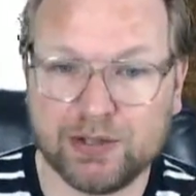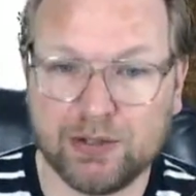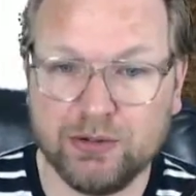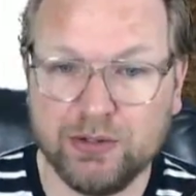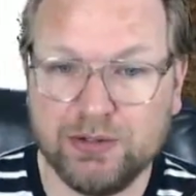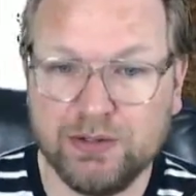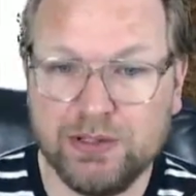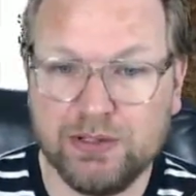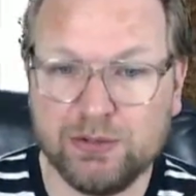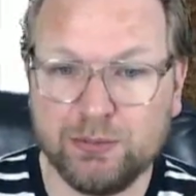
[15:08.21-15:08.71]
So
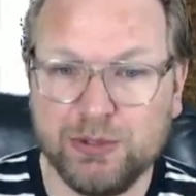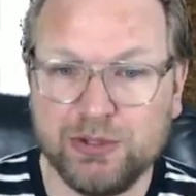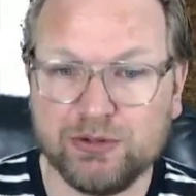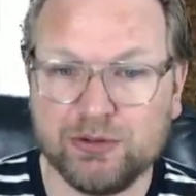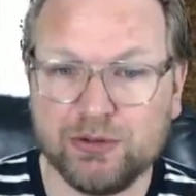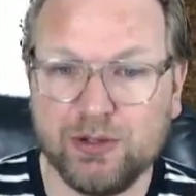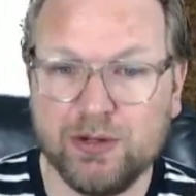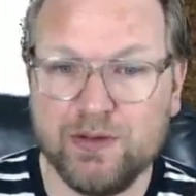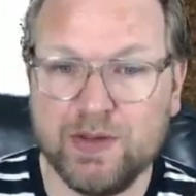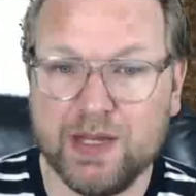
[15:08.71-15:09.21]
you need to be
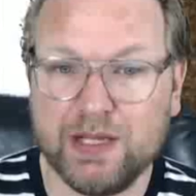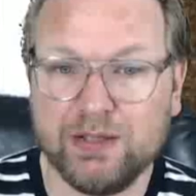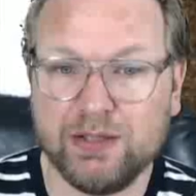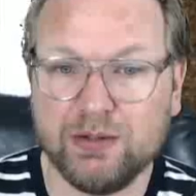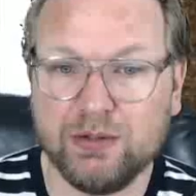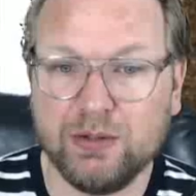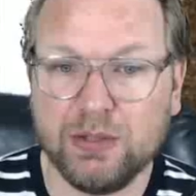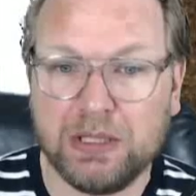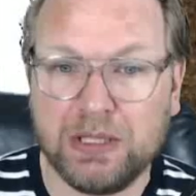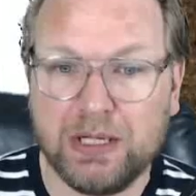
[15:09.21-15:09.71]
sure that
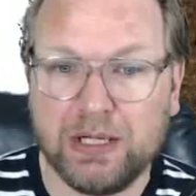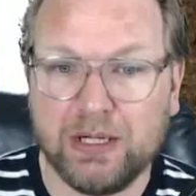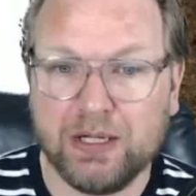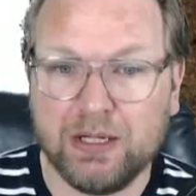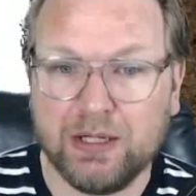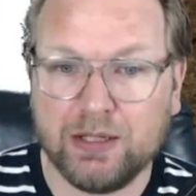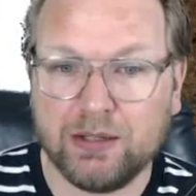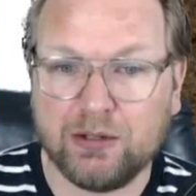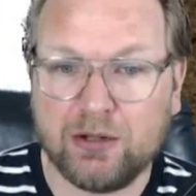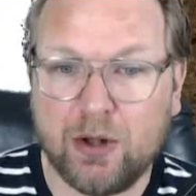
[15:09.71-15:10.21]
you
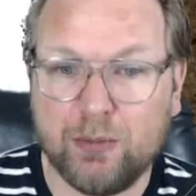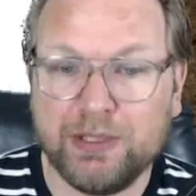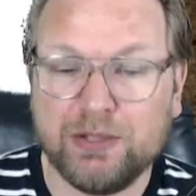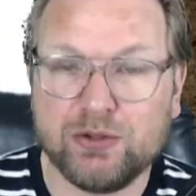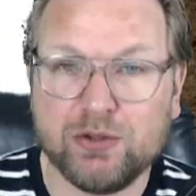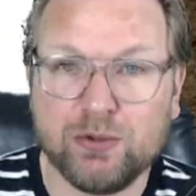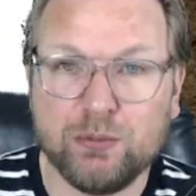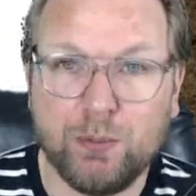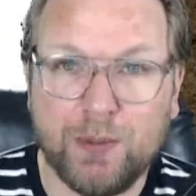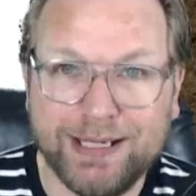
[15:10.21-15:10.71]
come
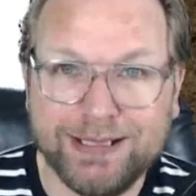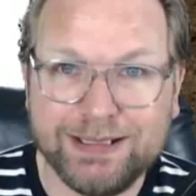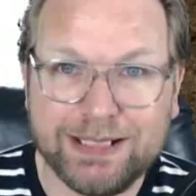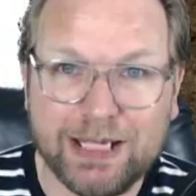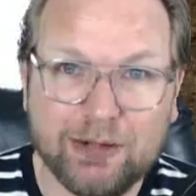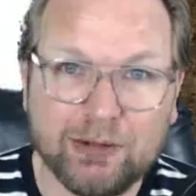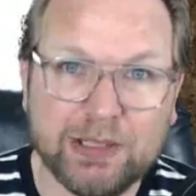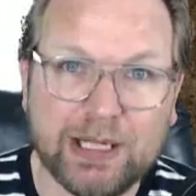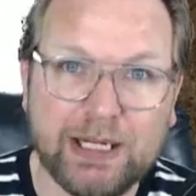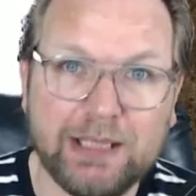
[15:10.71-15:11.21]
into my
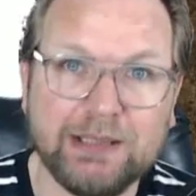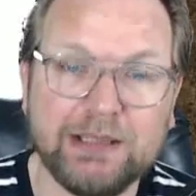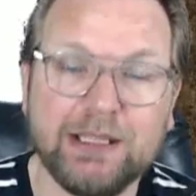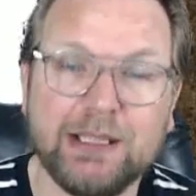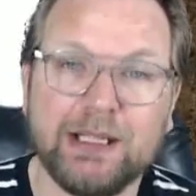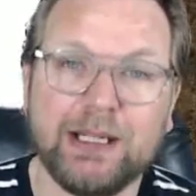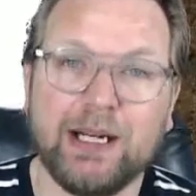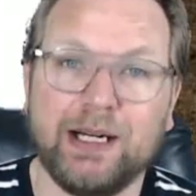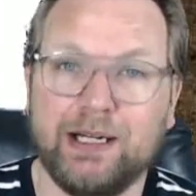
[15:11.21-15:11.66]
downline,